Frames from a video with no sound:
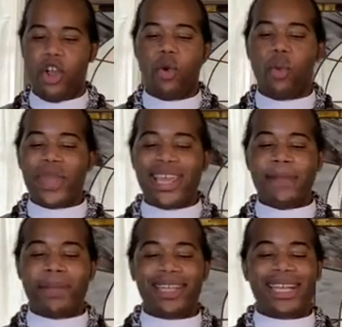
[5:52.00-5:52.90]

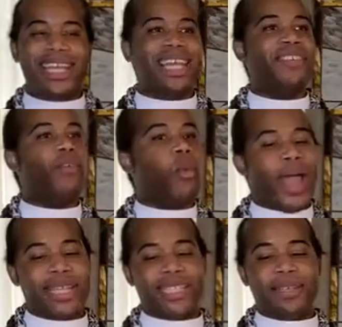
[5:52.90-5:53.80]
We believe
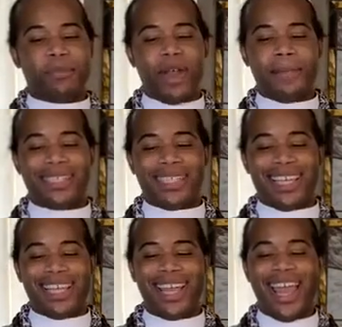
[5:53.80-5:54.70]
white
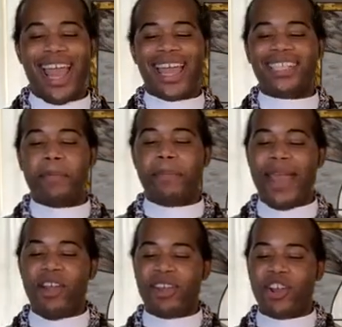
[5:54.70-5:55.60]
supremacy is a
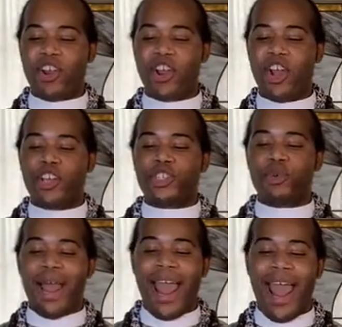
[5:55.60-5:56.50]
barrier
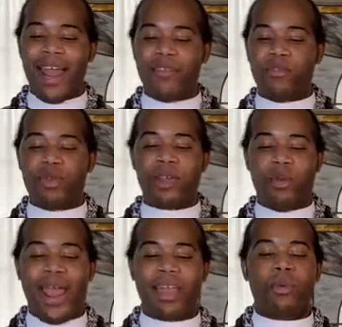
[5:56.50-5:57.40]
to every
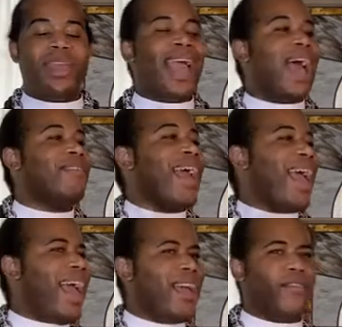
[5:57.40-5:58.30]
way we have
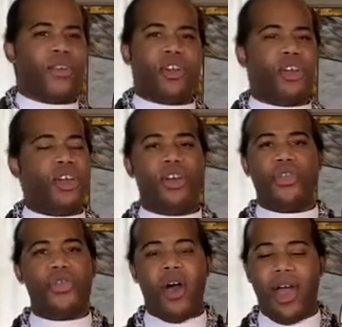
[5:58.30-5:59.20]
ever
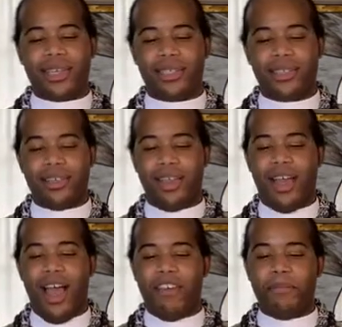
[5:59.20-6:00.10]
thought
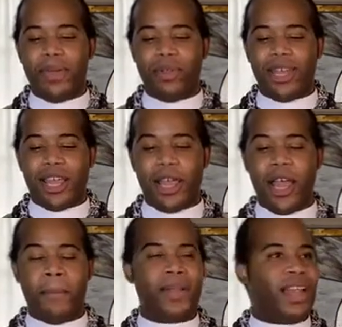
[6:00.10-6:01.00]
of building
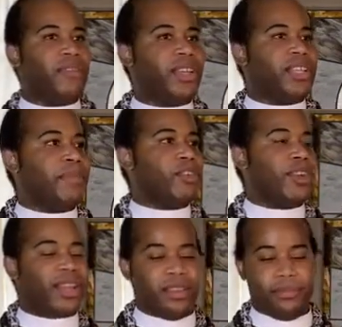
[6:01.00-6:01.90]
beloved community.